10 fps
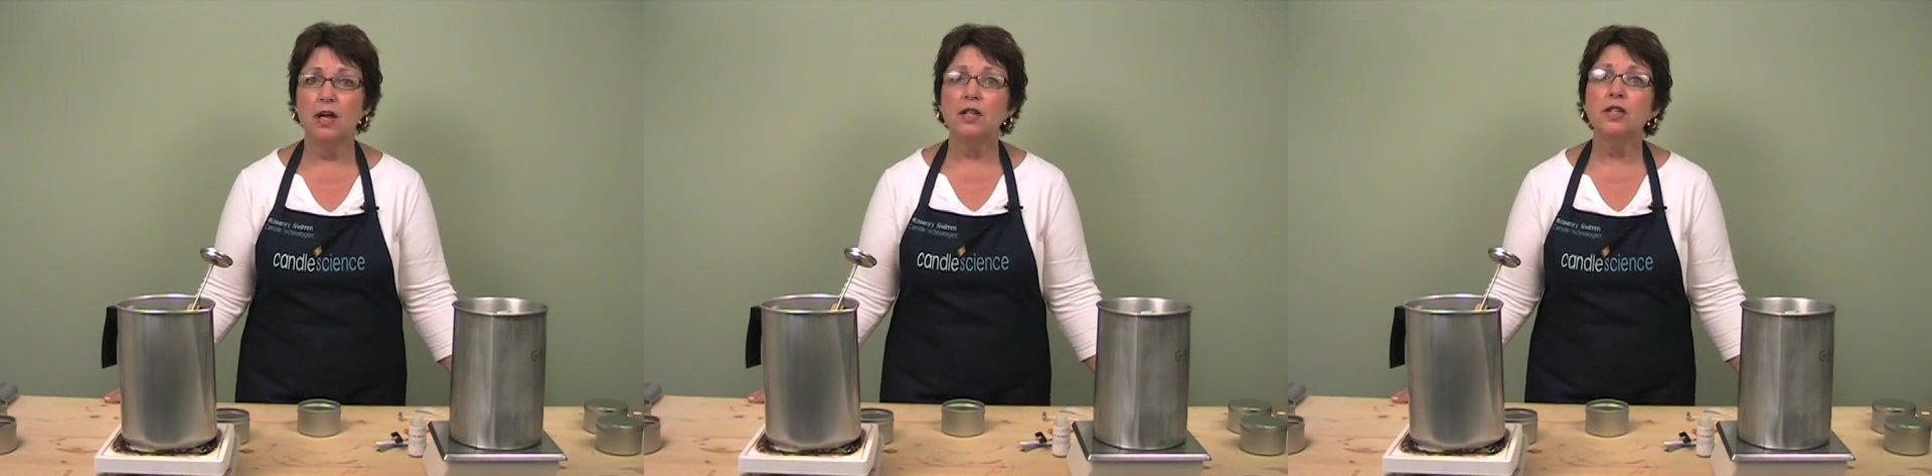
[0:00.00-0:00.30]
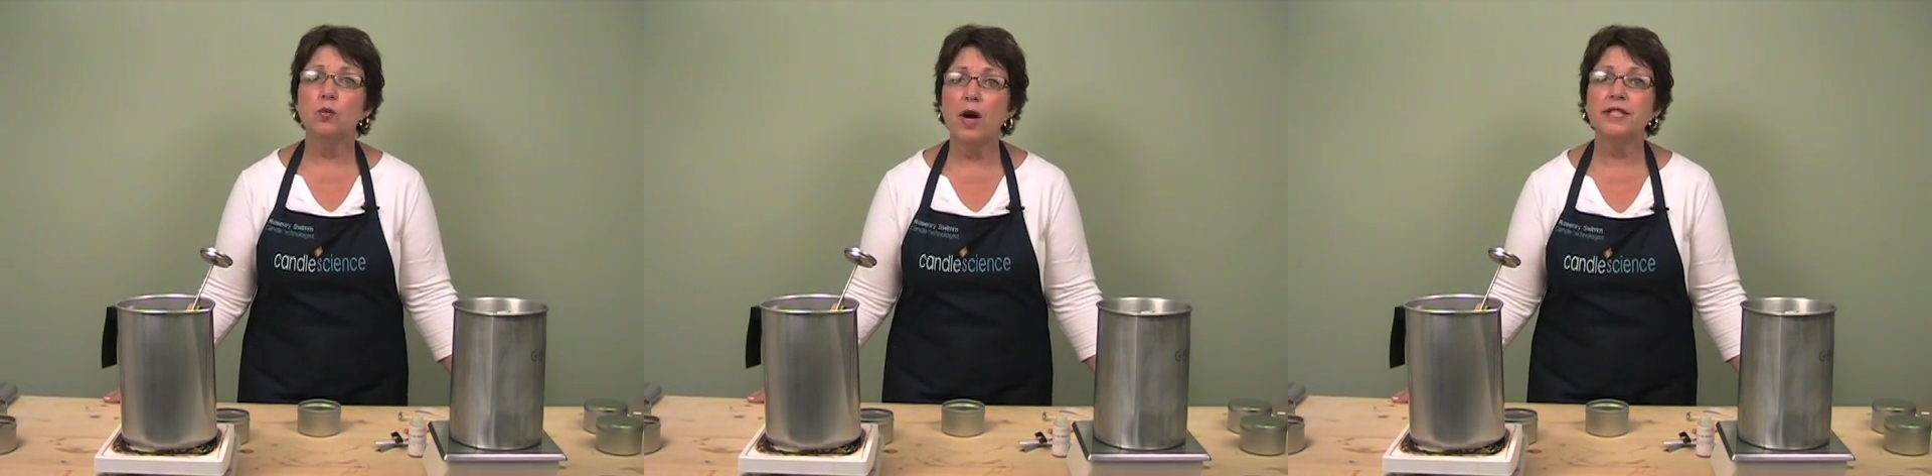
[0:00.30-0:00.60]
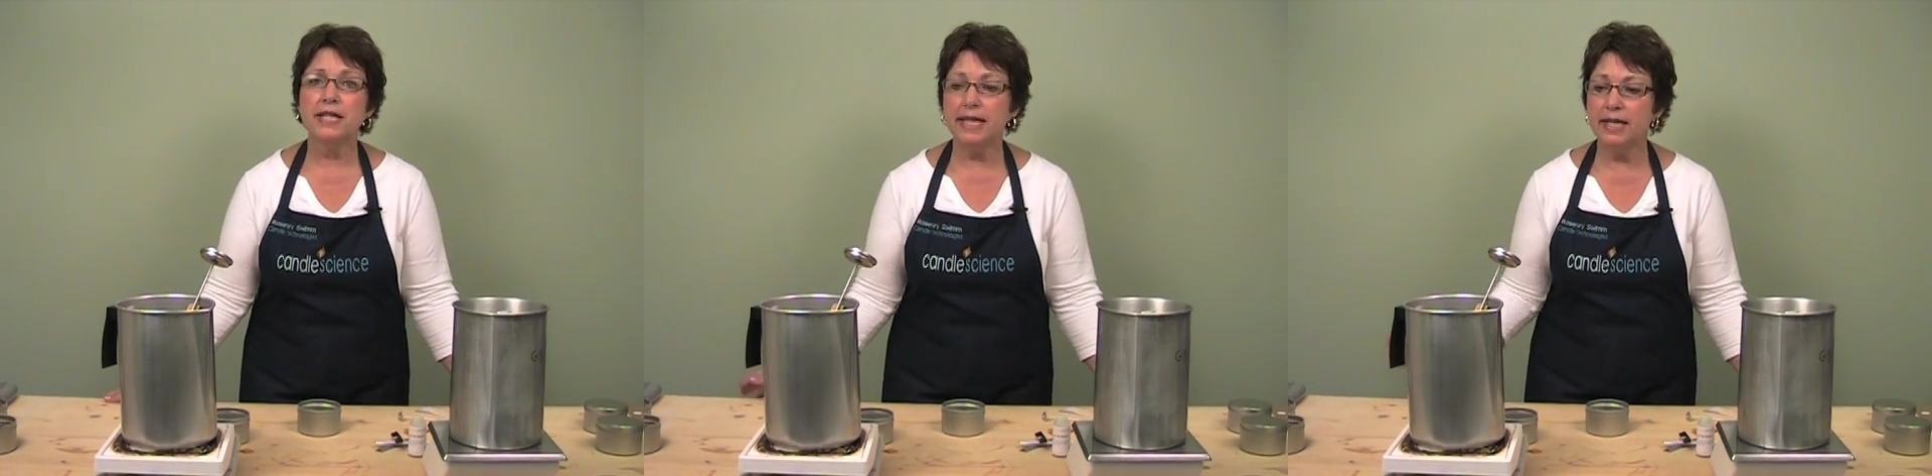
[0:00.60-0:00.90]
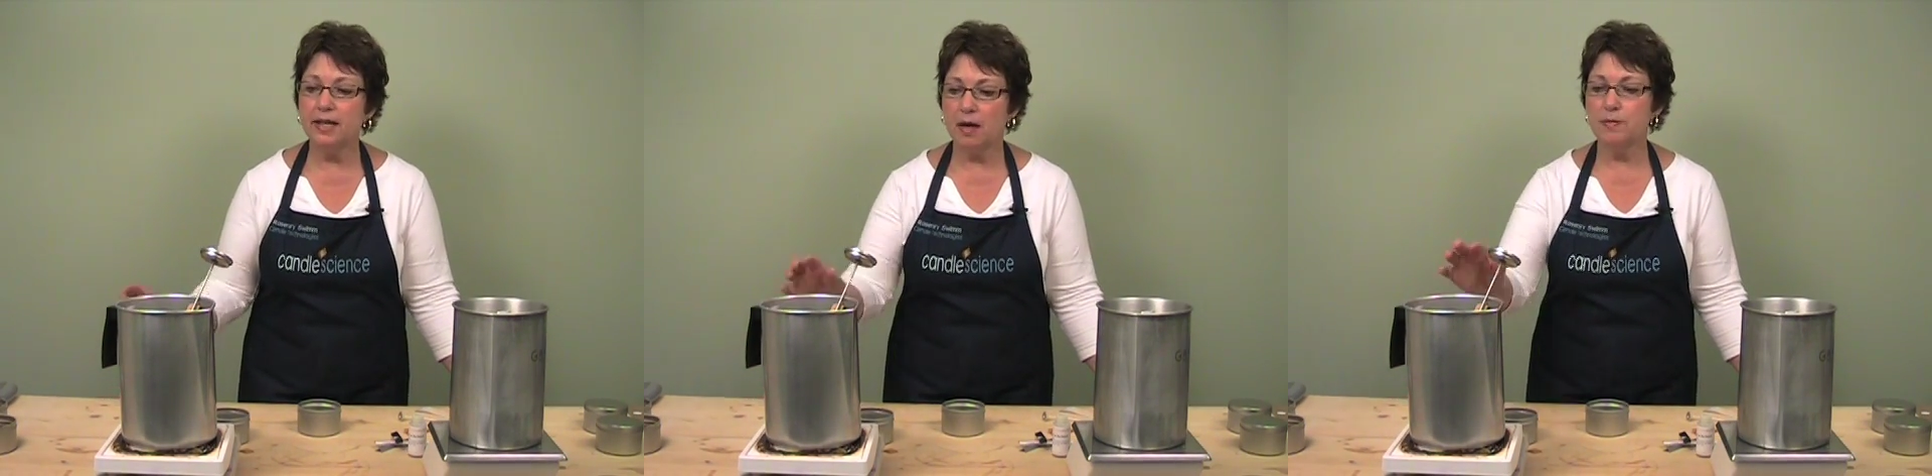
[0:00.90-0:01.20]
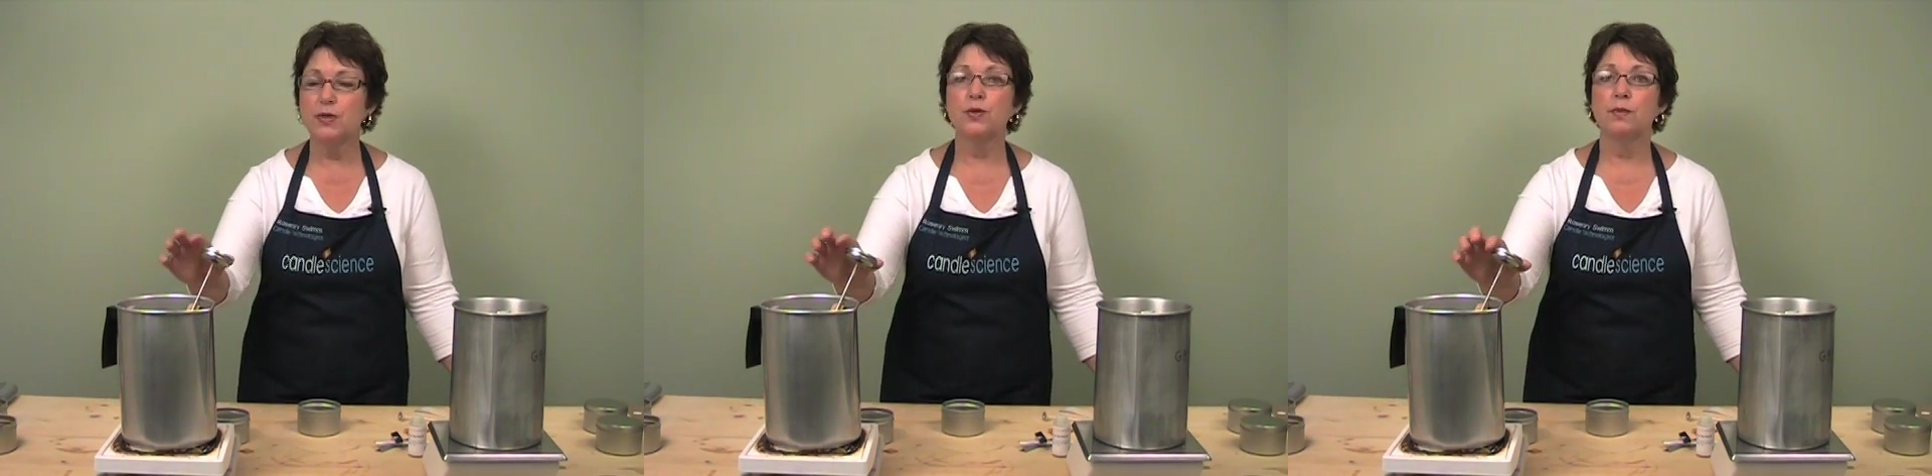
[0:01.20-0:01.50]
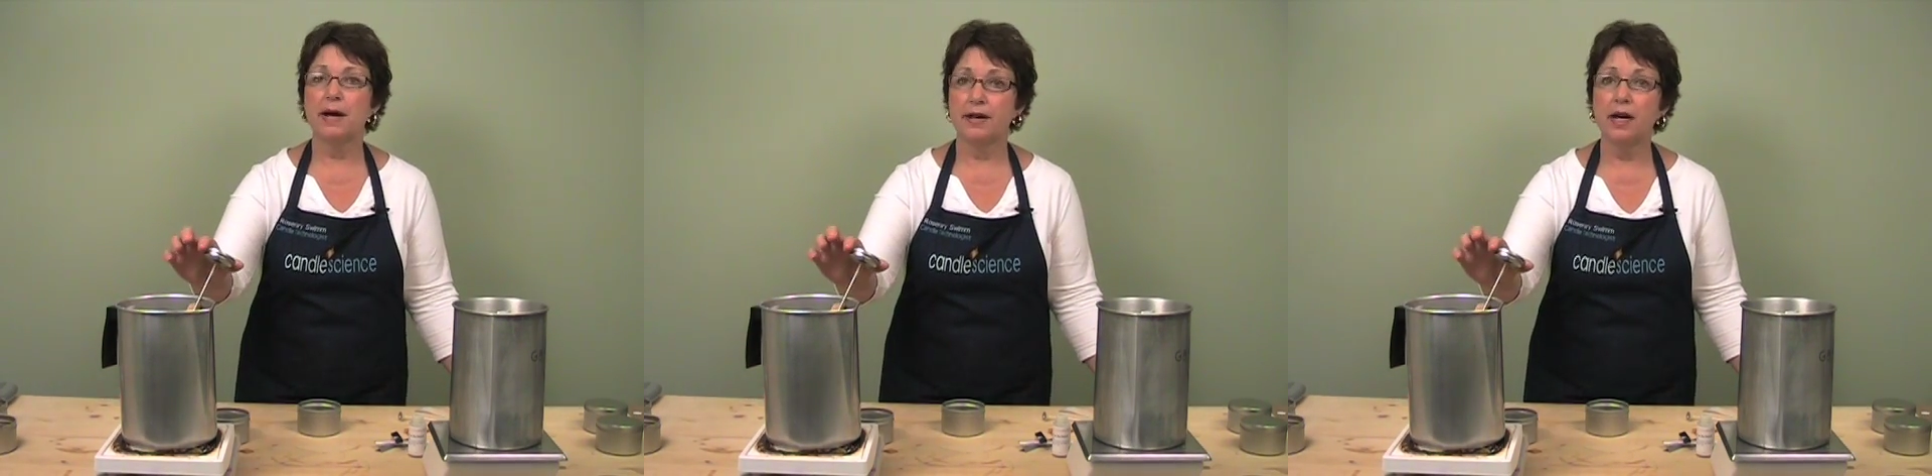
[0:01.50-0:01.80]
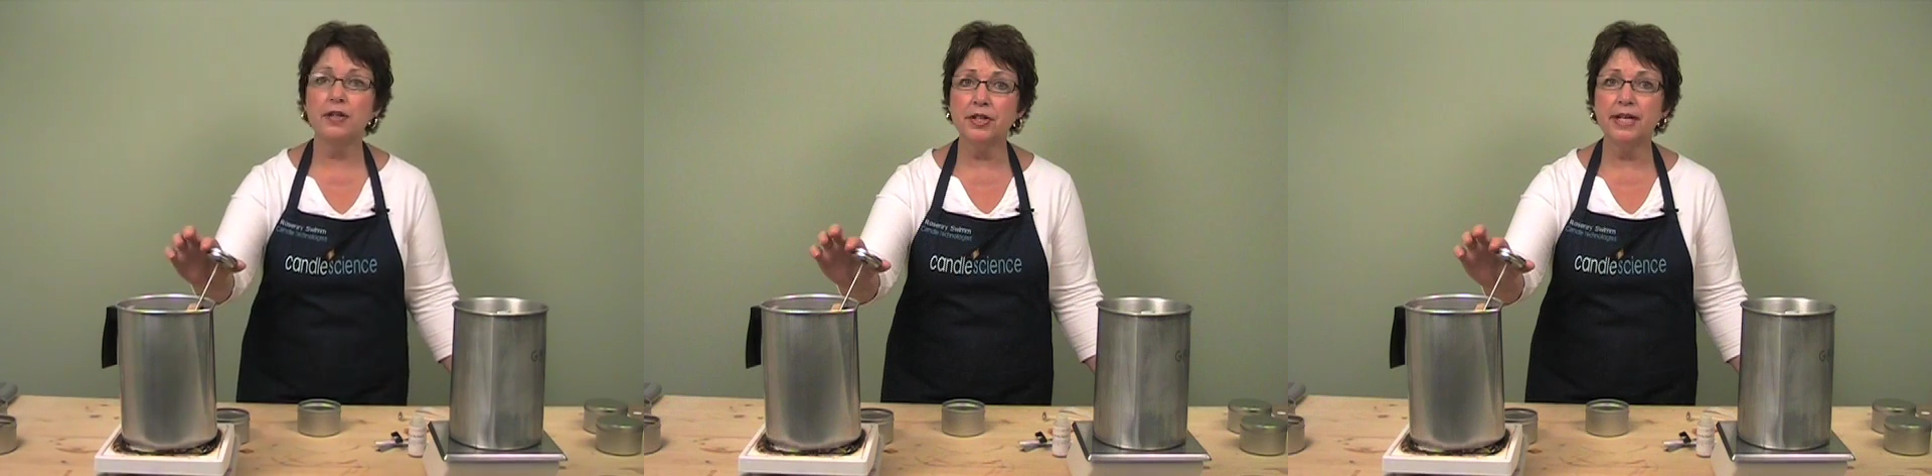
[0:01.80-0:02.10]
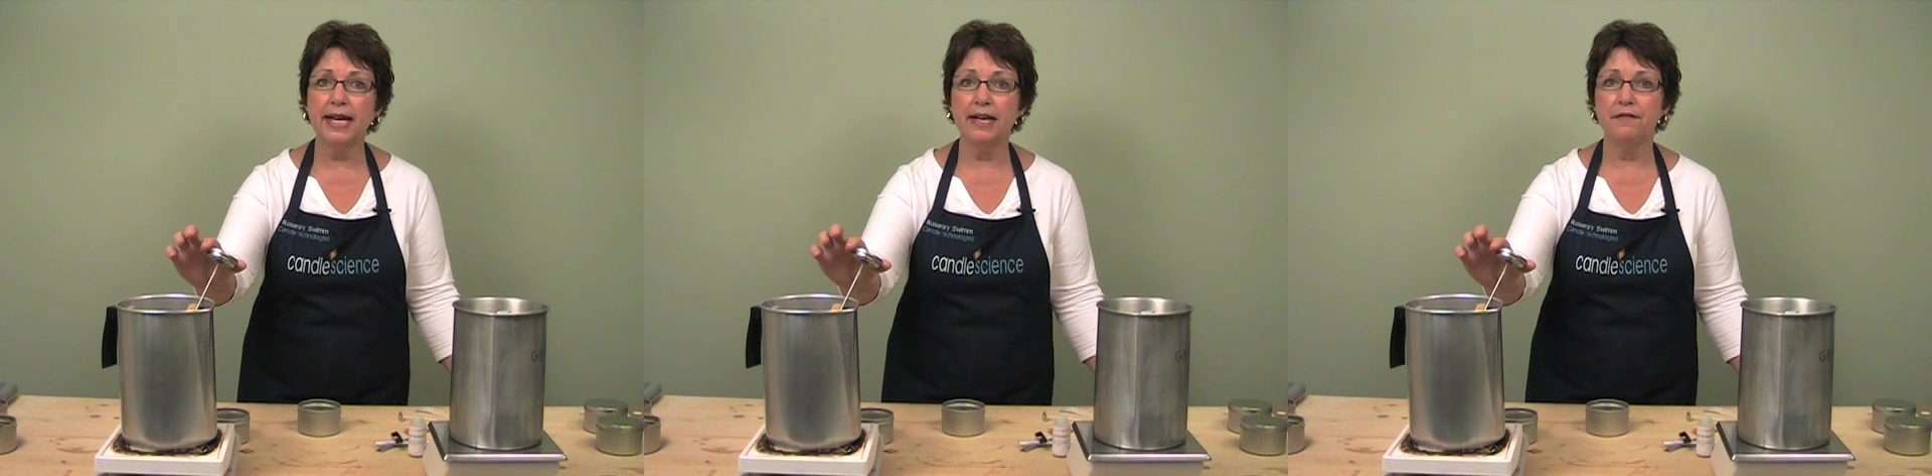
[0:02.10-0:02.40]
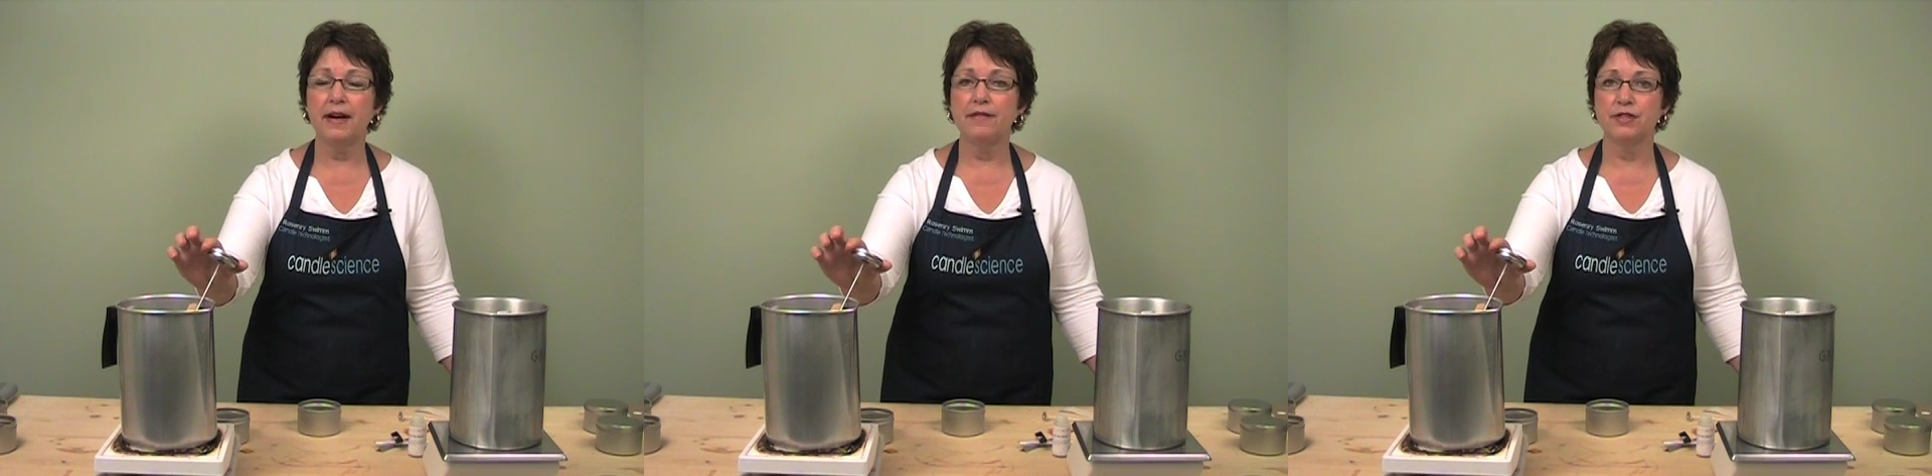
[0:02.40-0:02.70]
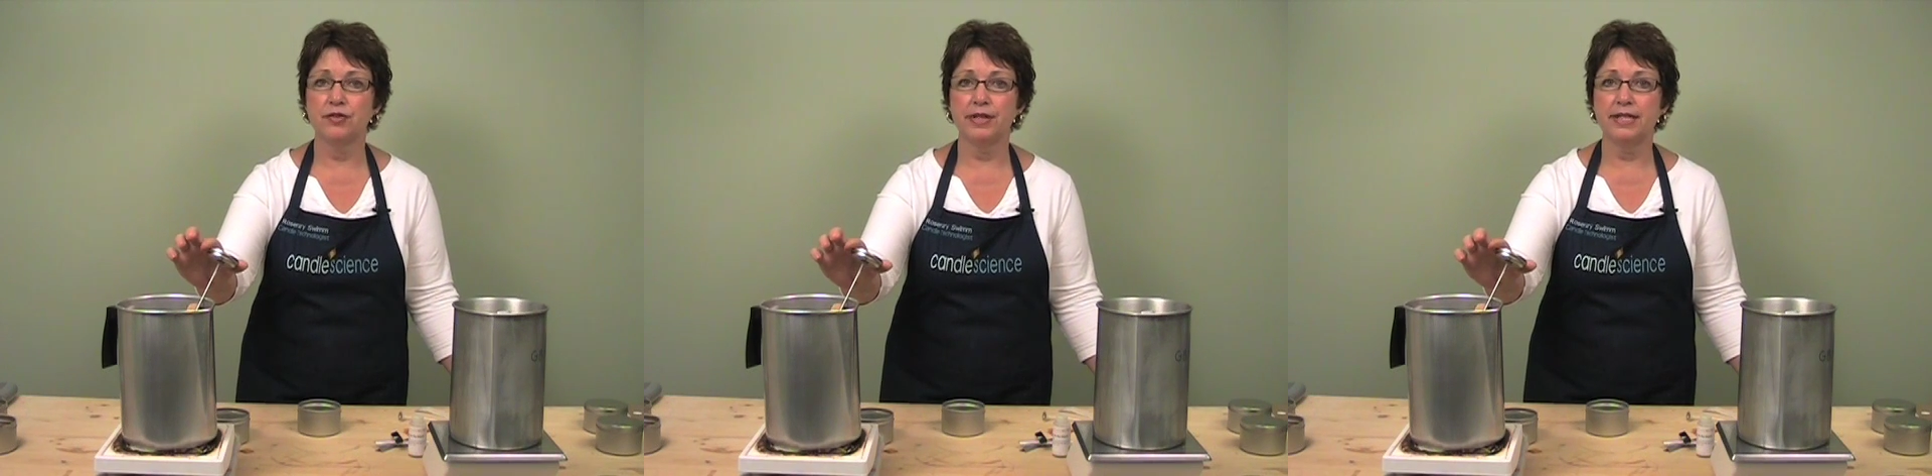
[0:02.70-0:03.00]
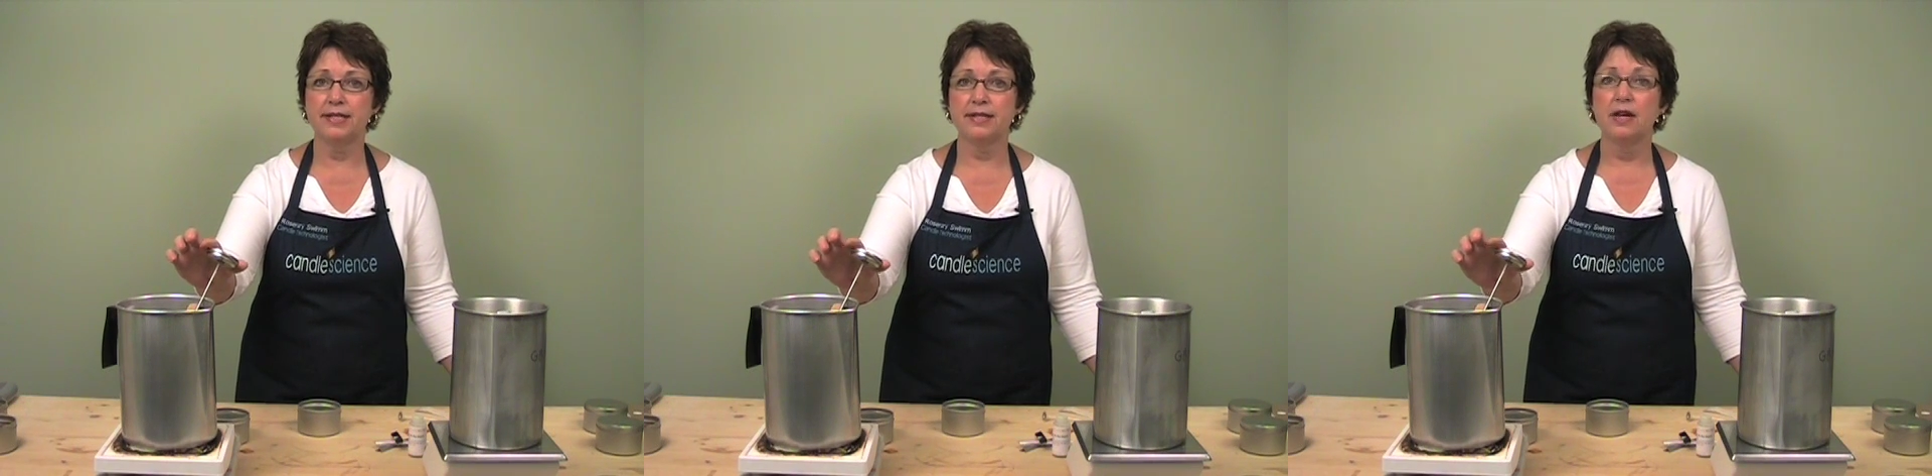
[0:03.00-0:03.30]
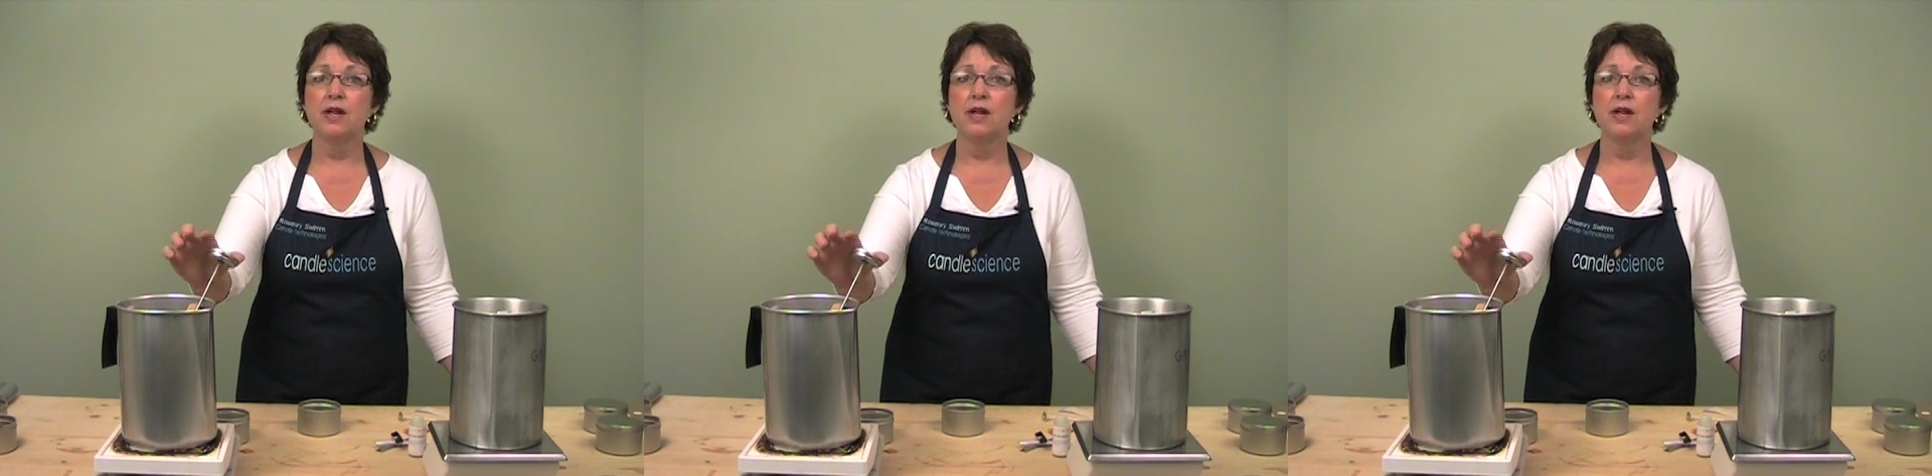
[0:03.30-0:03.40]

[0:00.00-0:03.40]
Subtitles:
You'll want to heat it up to about 185 degrees